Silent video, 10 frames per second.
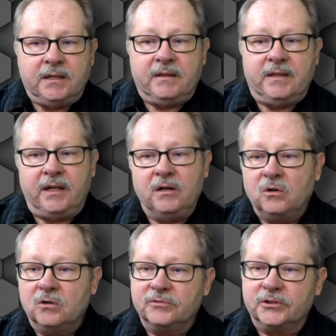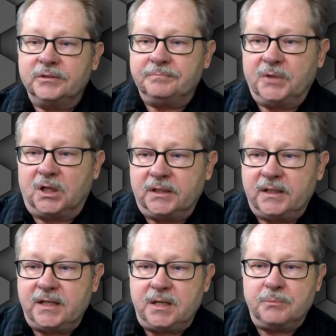Then over
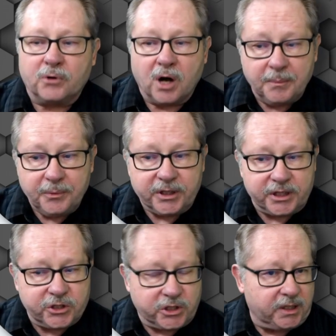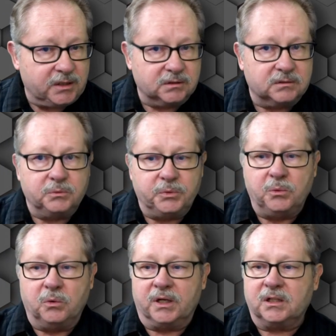on the property sheet, we
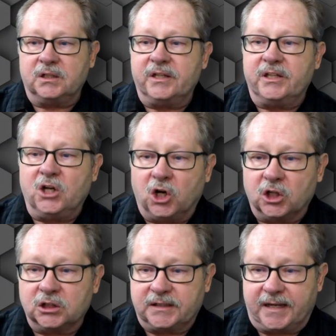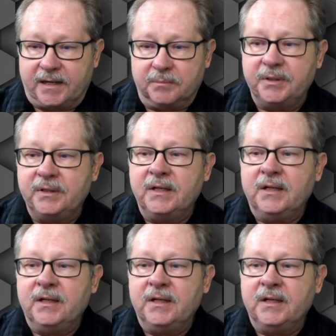want to click the Alt tab.